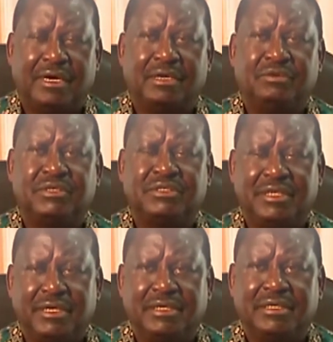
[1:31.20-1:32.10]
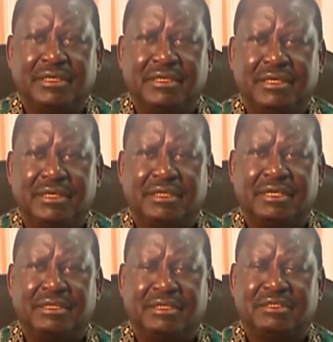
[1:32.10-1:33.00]
And we are saying
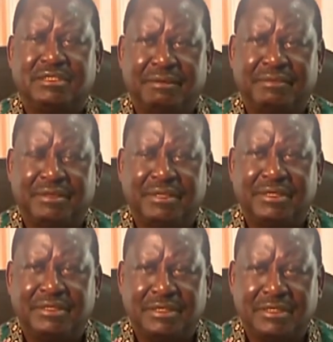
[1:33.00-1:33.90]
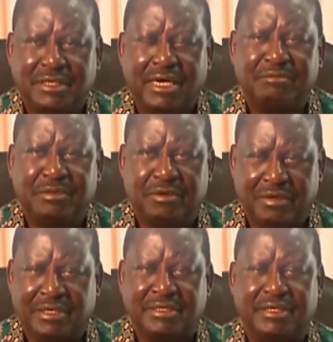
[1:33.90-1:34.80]
that this is something that can't be
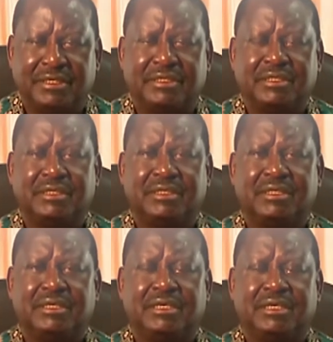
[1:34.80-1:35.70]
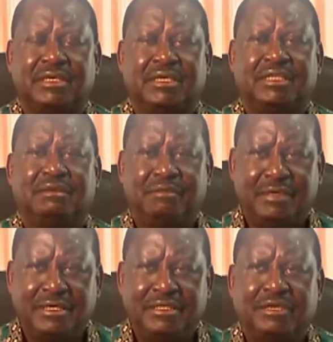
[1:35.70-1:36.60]
corrected. The
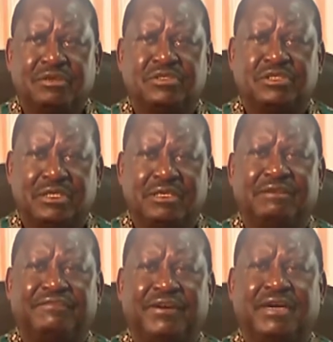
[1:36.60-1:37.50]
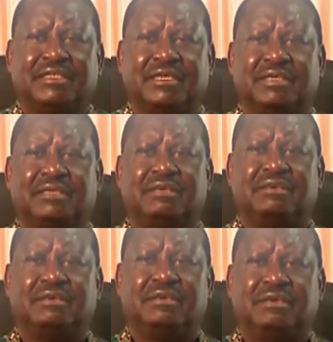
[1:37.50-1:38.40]
major constraining factor
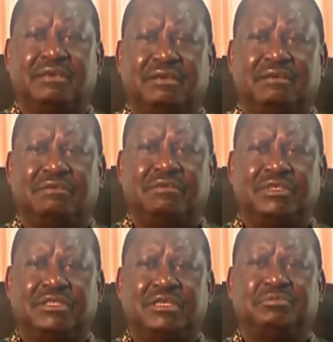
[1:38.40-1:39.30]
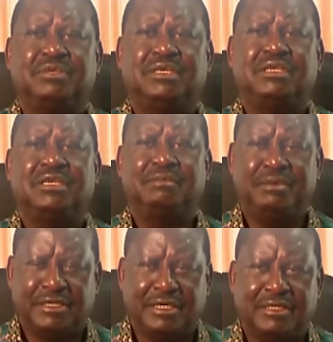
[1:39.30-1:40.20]
which has
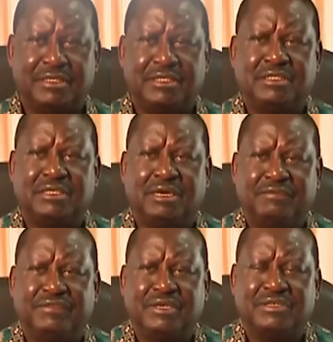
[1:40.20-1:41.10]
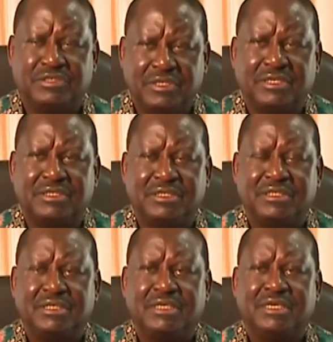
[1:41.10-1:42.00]
inhibited inter-African trade
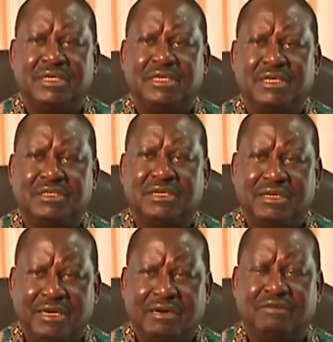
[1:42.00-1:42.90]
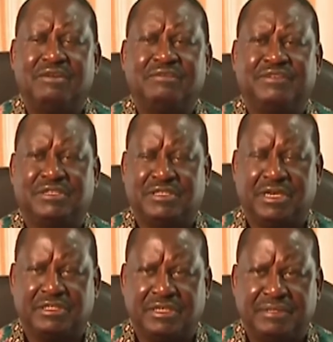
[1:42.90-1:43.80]
is lack of
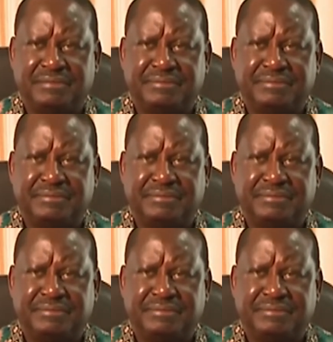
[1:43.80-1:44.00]
infrastructure,